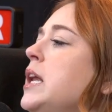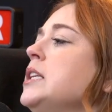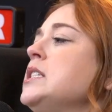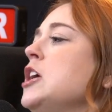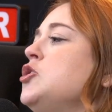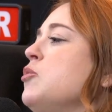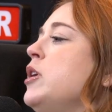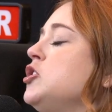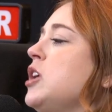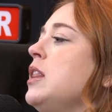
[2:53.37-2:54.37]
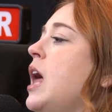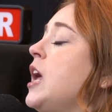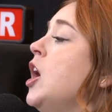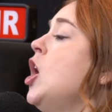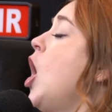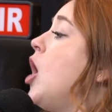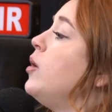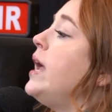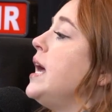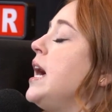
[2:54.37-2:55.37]
It's not so much that like, oh,
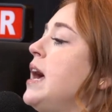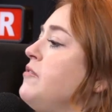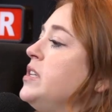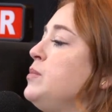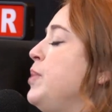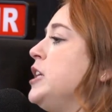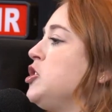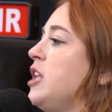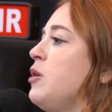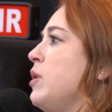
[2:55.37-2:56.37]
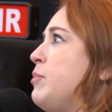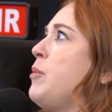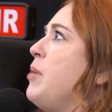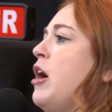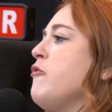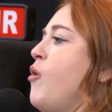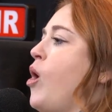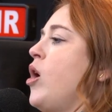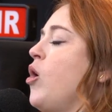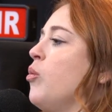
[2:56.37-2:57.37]
hey, I have this pitch that I want to prepare
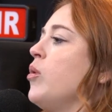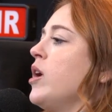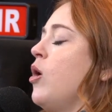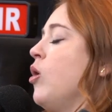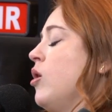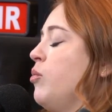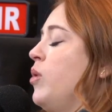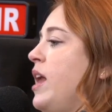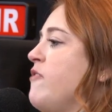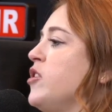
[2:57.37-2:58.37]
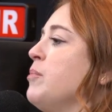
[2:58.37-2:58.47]
for or whatever.